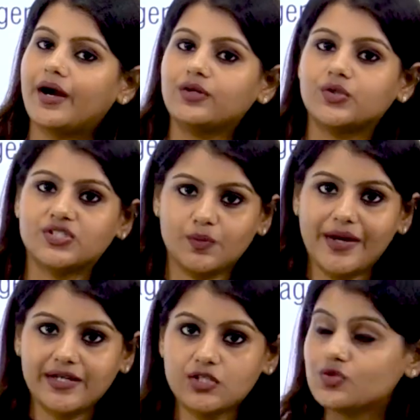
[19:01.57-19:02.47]
and risk
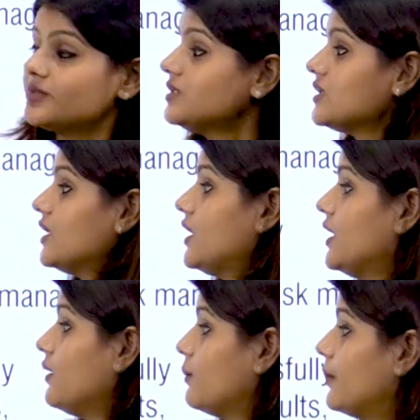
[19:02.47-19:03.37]
management.
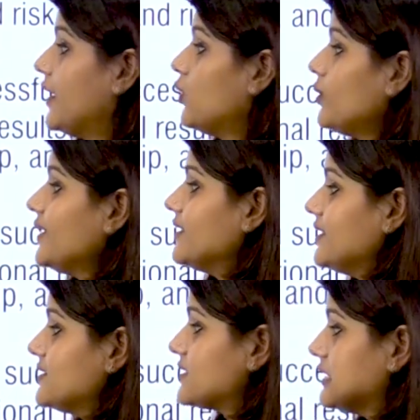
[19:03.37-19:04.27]
By honing
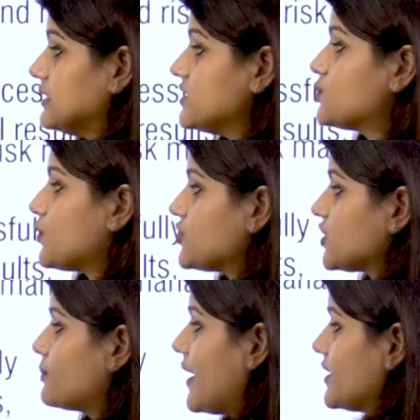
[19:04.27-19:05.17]
these skills,
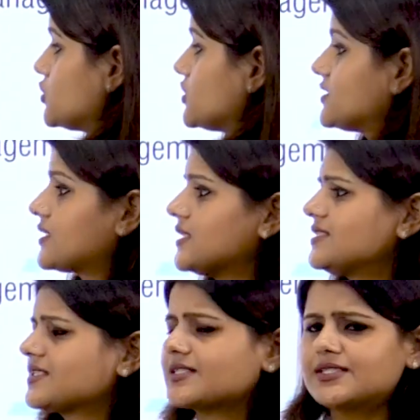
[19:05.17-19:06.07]
project managers can
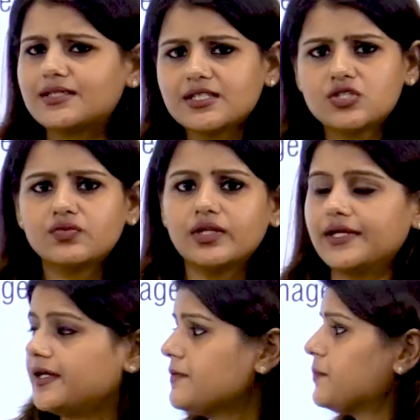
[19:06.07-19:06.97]

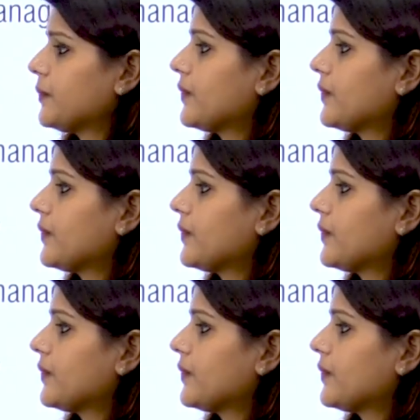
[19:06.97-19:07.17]
successfully